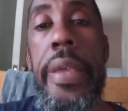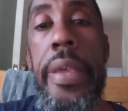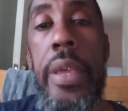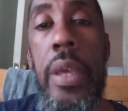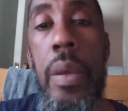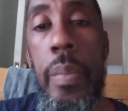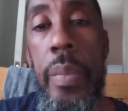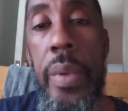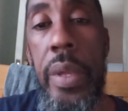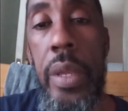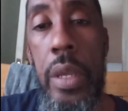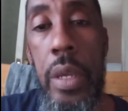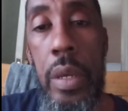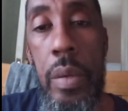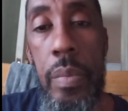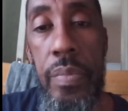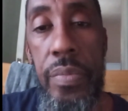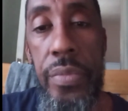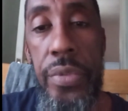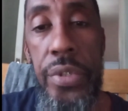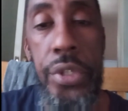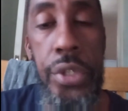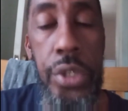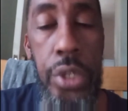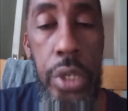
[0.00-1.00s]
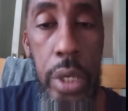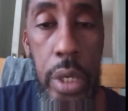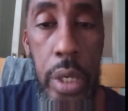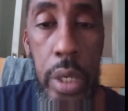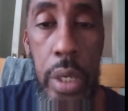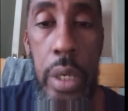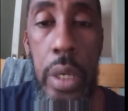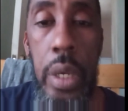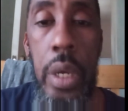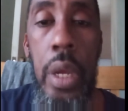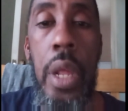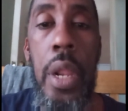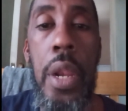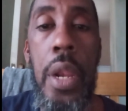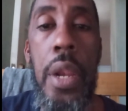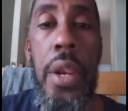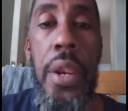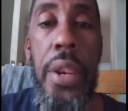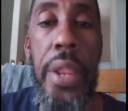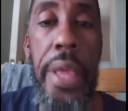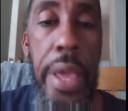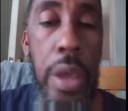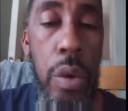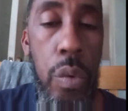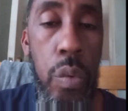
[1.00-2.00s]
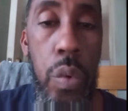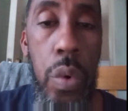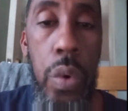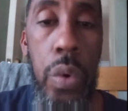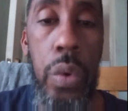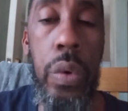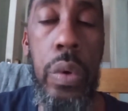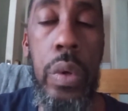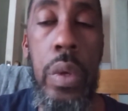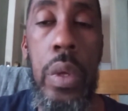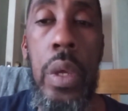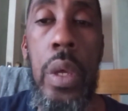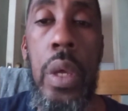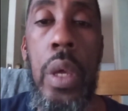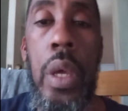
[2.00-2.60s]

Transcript: MMG Network,